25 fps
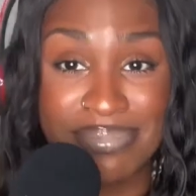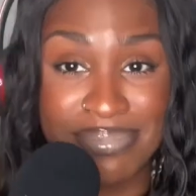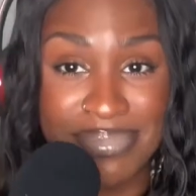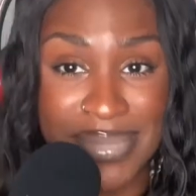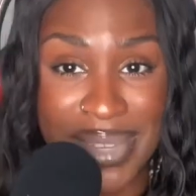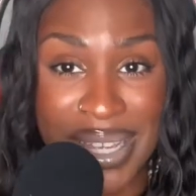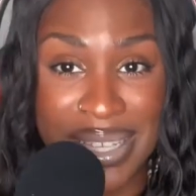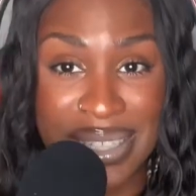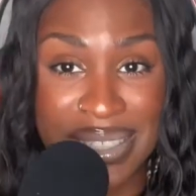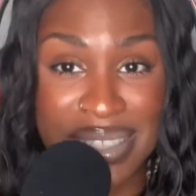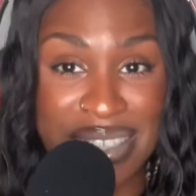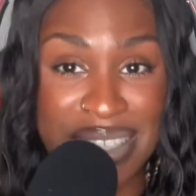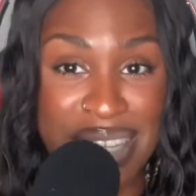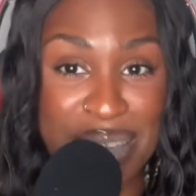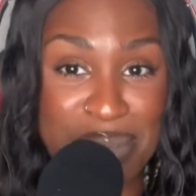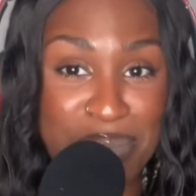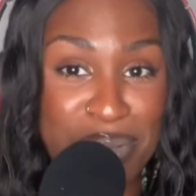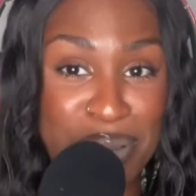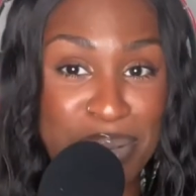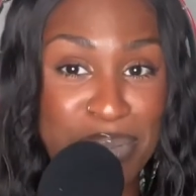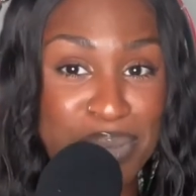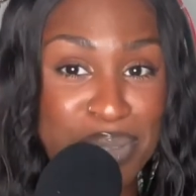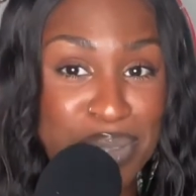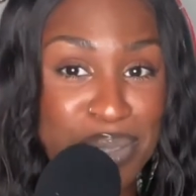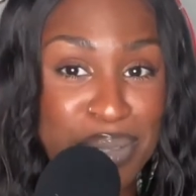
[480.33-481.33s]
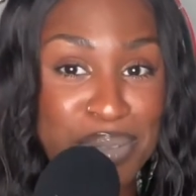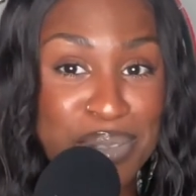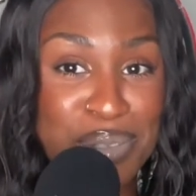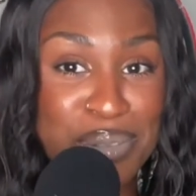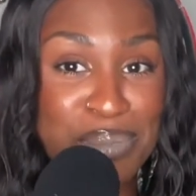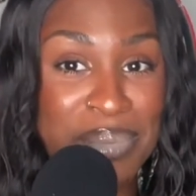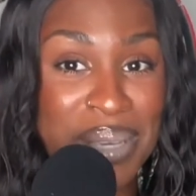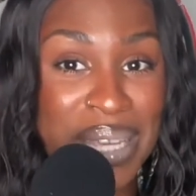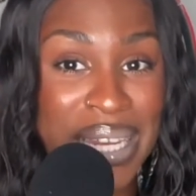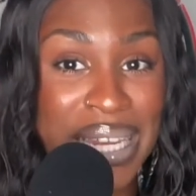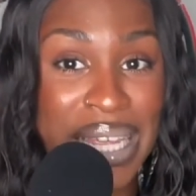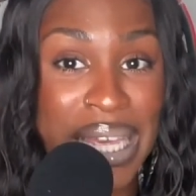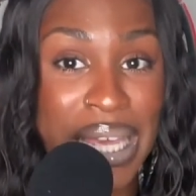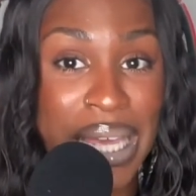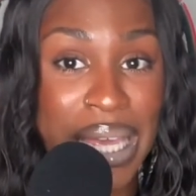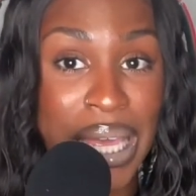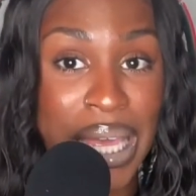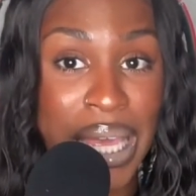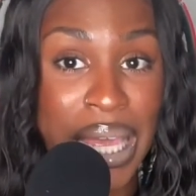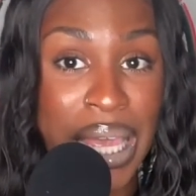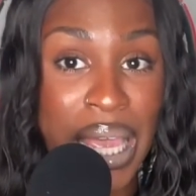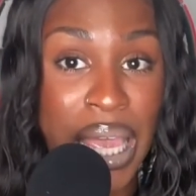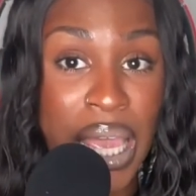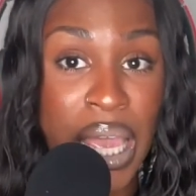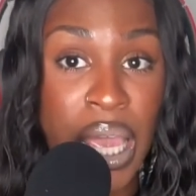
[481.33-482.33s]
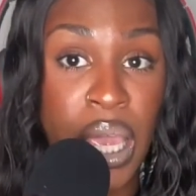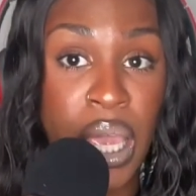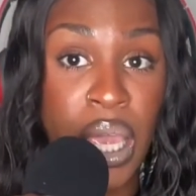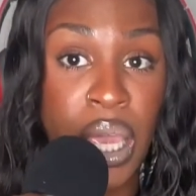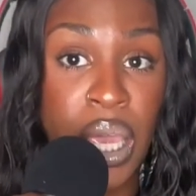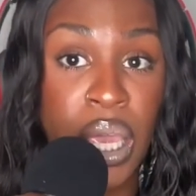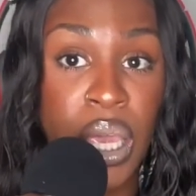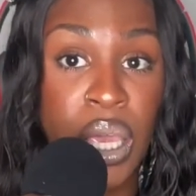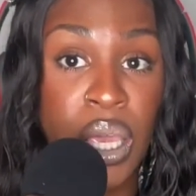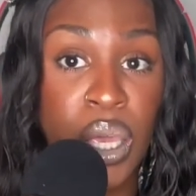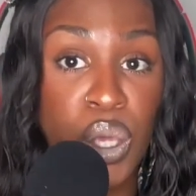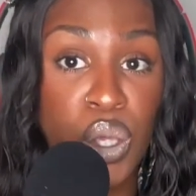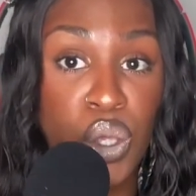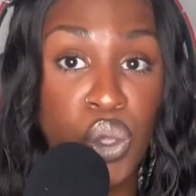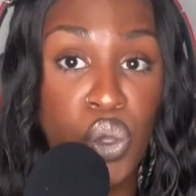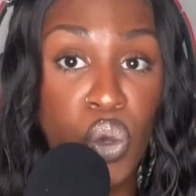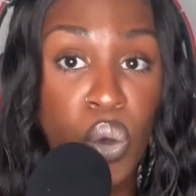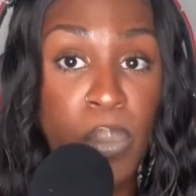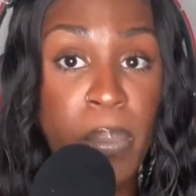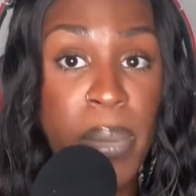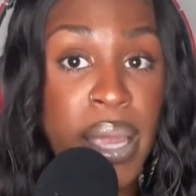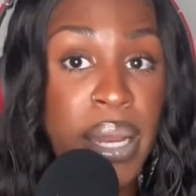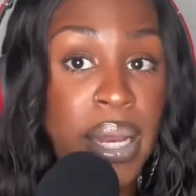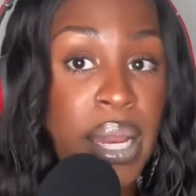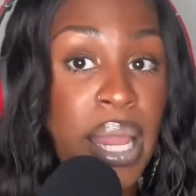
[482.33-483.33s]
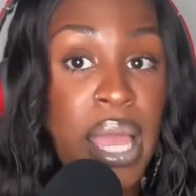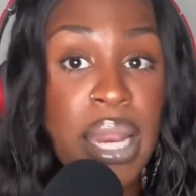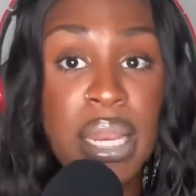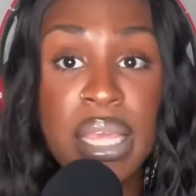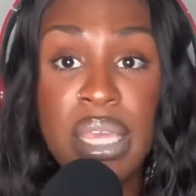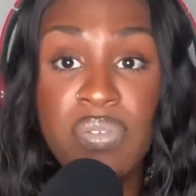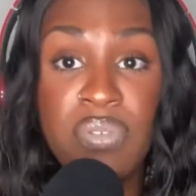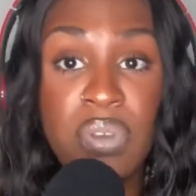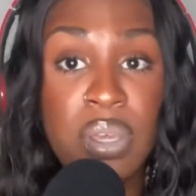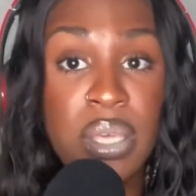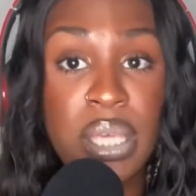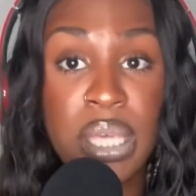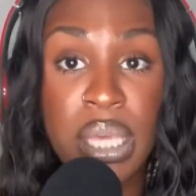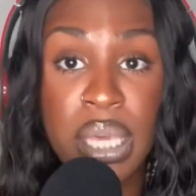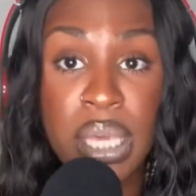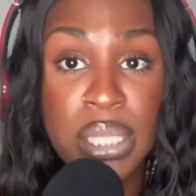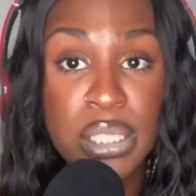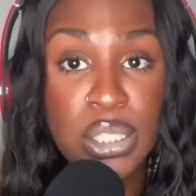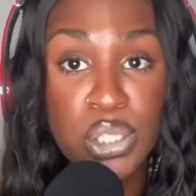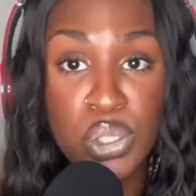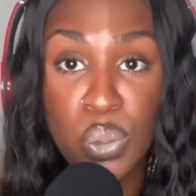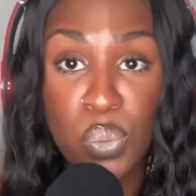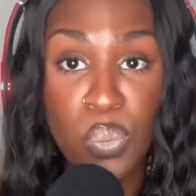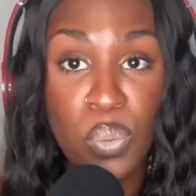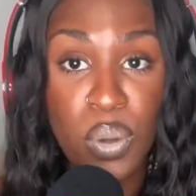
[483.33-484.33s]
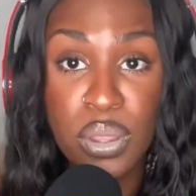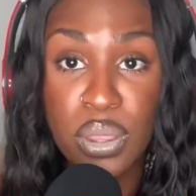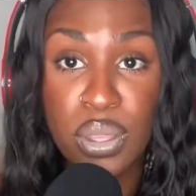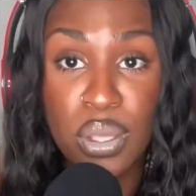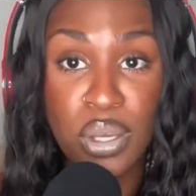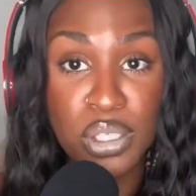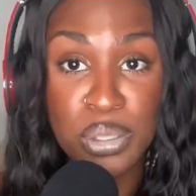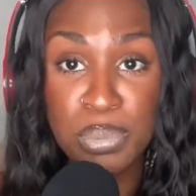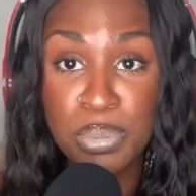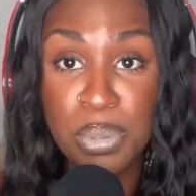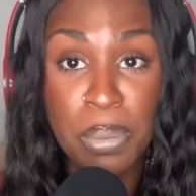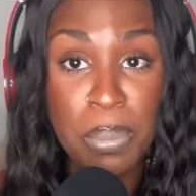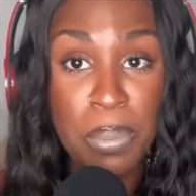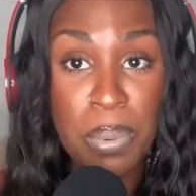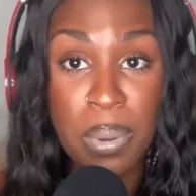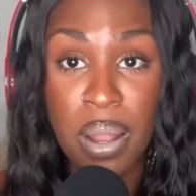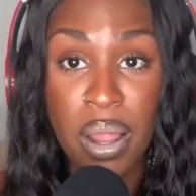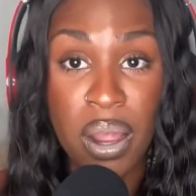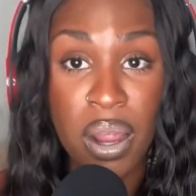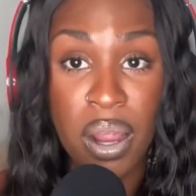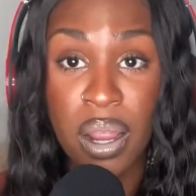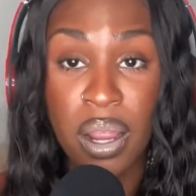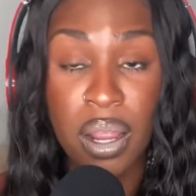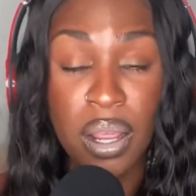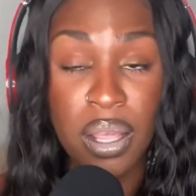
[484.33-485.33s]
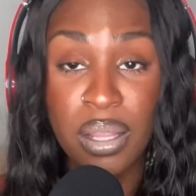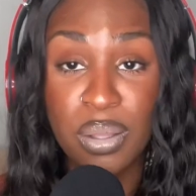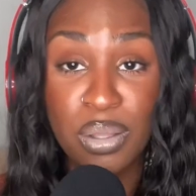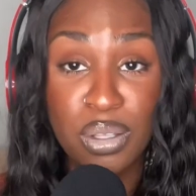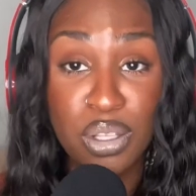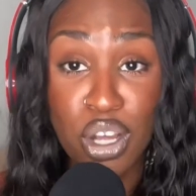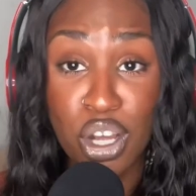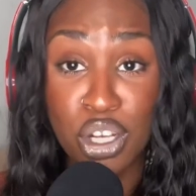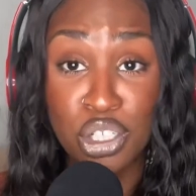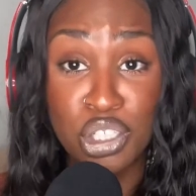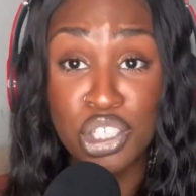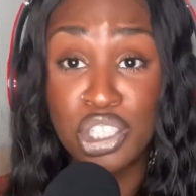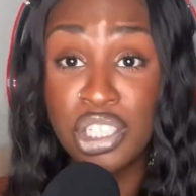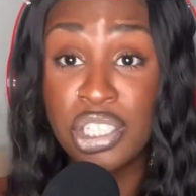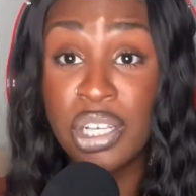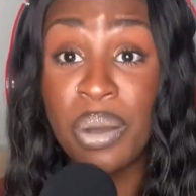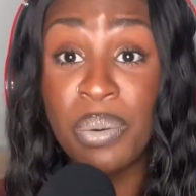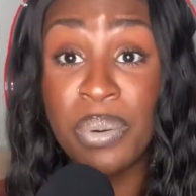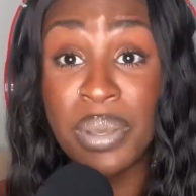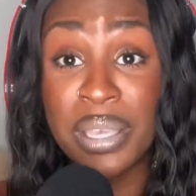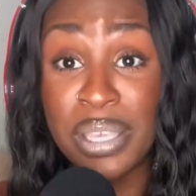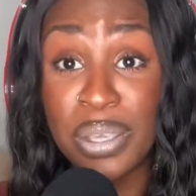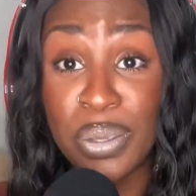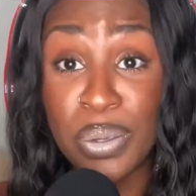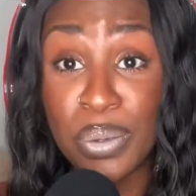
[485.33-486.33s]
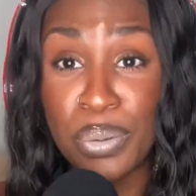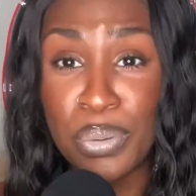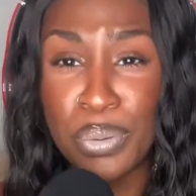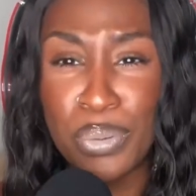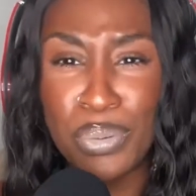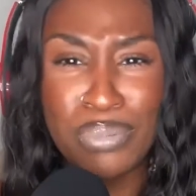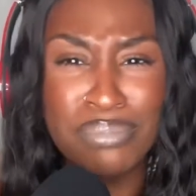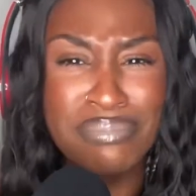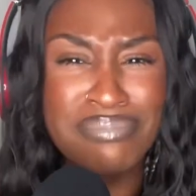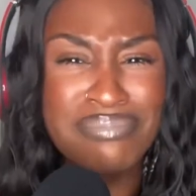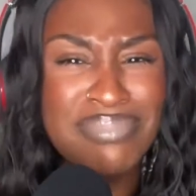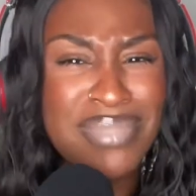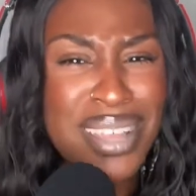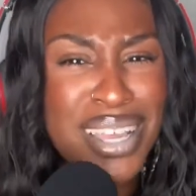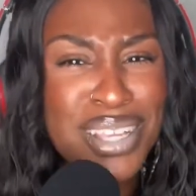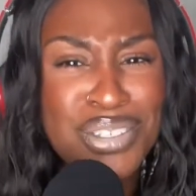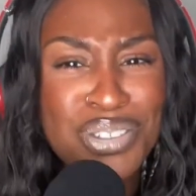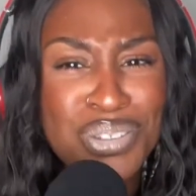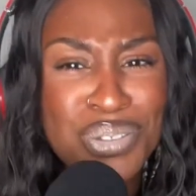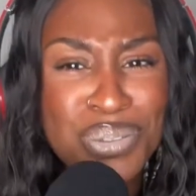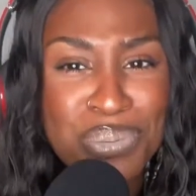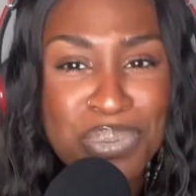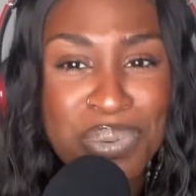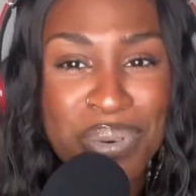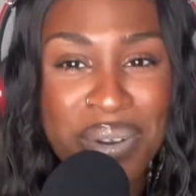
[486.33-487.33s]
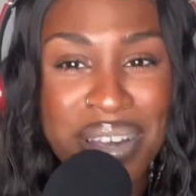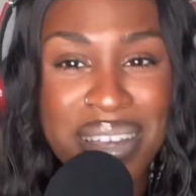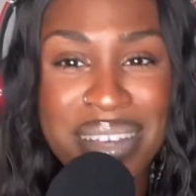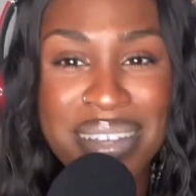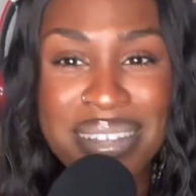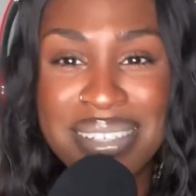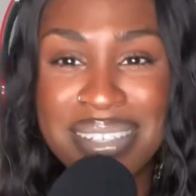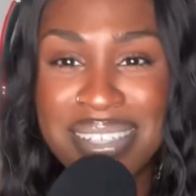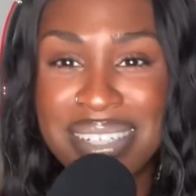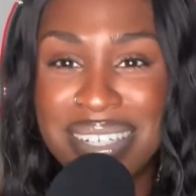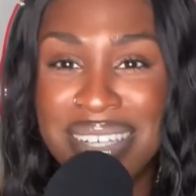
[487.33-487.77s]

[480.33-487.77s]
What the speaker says: Same thing with social media. You may not even get to what those people are showing you that you want.